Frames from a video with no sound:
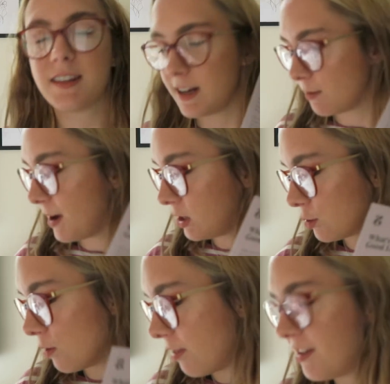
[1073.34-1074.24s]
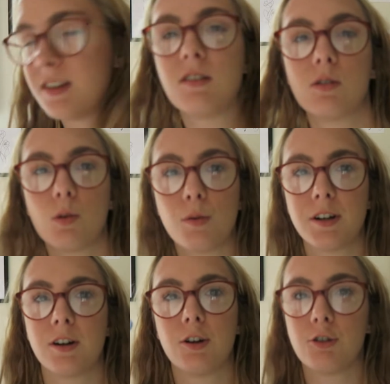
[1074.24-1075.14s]
say to make sure that this is stored
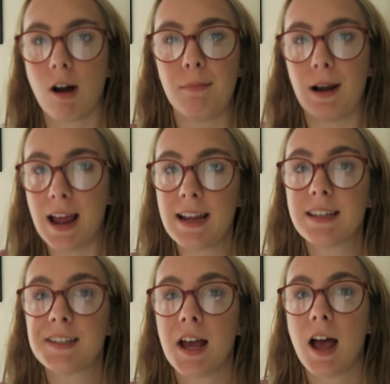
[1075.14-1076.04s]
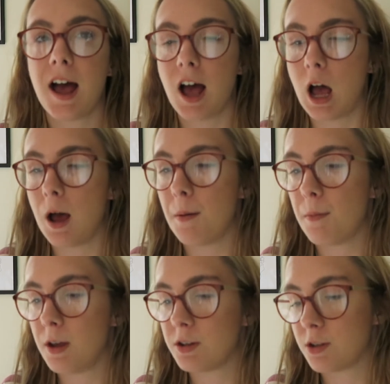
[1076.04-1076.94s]
in a dry place.
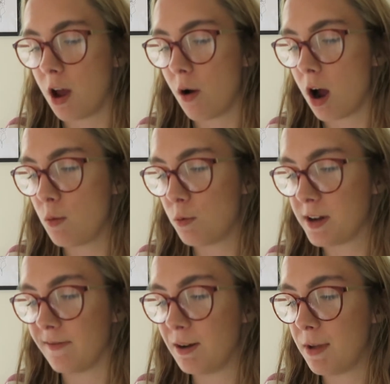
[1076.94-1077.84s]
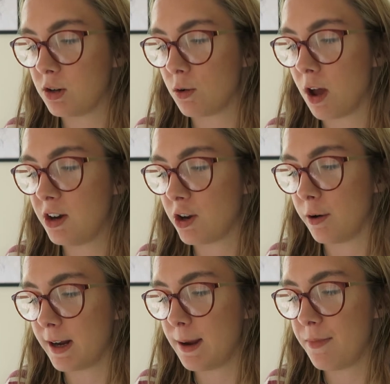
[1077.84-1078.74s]
So I will definitely make sure that I
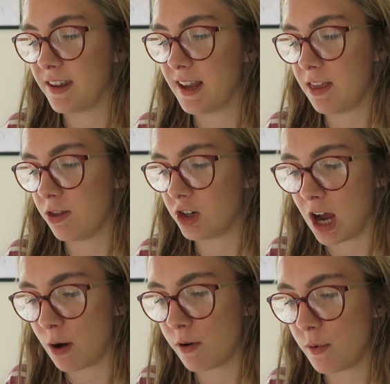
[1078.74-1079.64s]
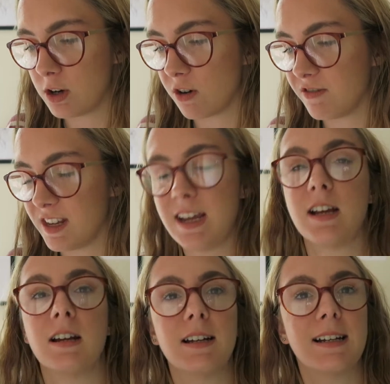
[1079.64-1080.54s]
don't keep this in the shower, which
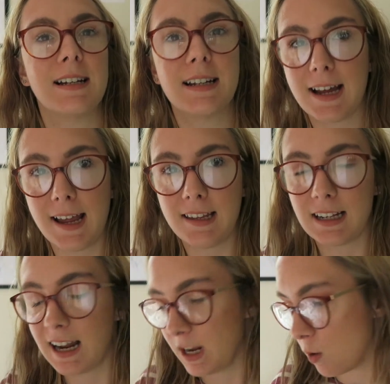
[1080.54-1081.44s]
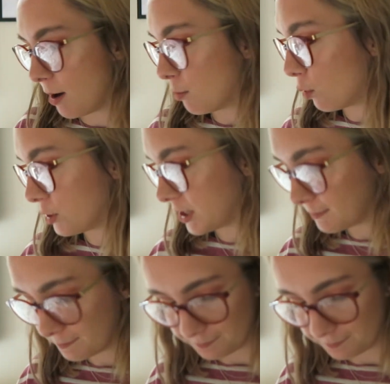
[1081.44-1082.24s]
obviously is clearly quite important.